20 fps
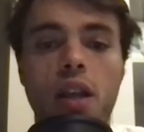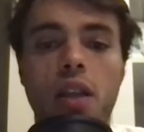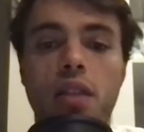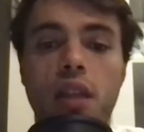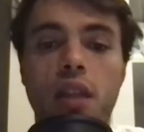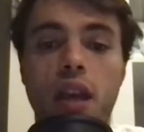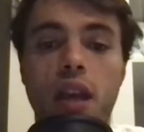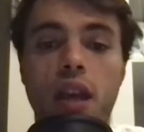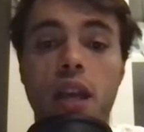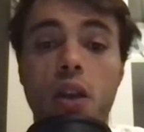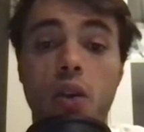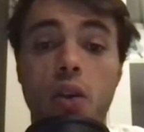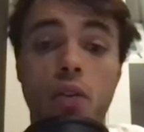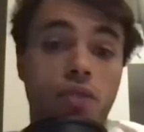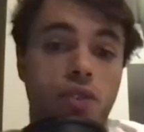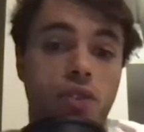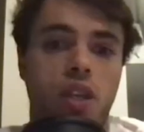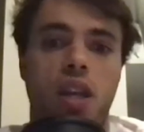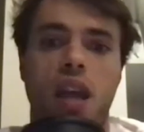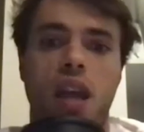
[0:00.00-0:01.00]
They
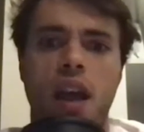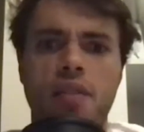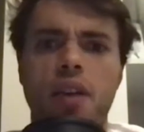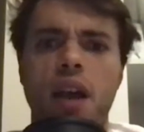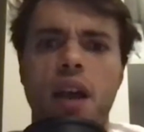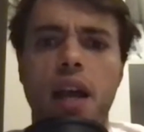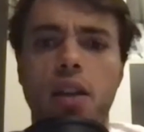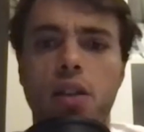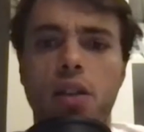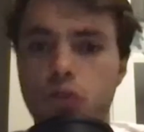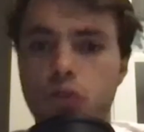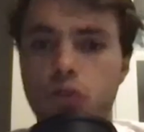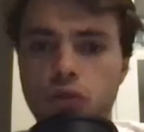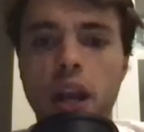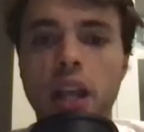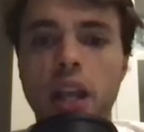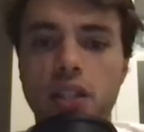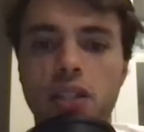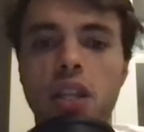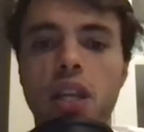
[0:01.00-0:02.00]
obviously have had a
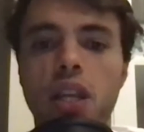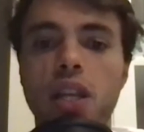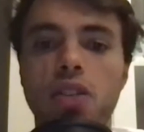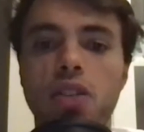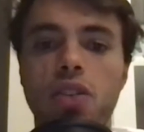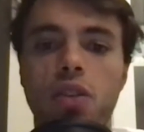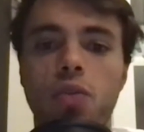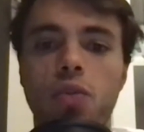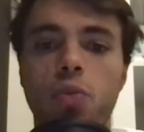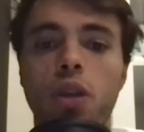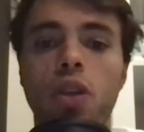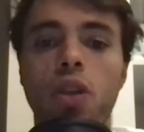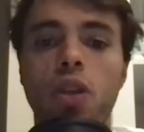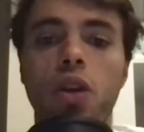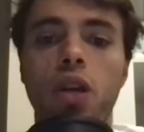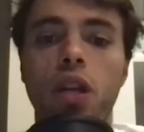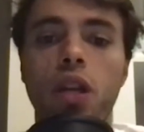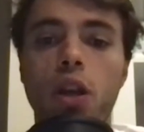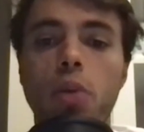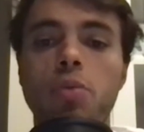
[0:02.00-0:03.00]
great season when you
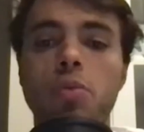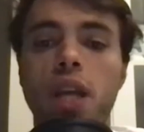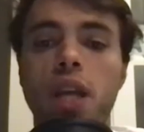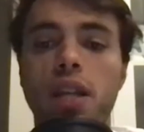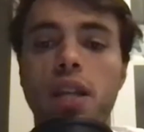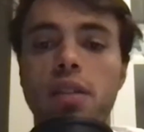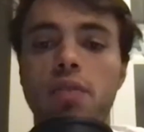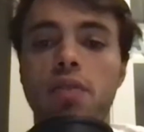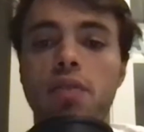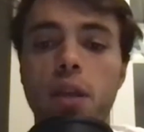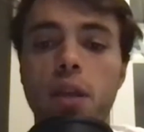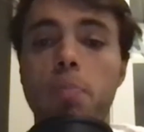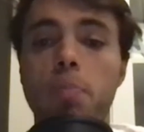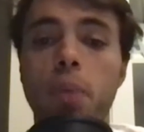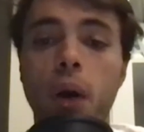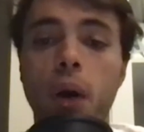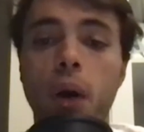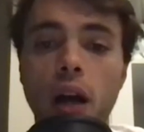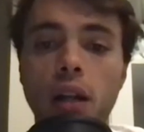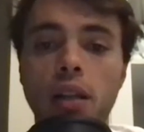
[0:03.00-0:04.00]
look at it objectively,
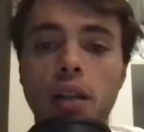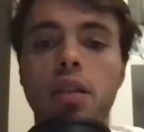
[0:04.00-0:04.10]
but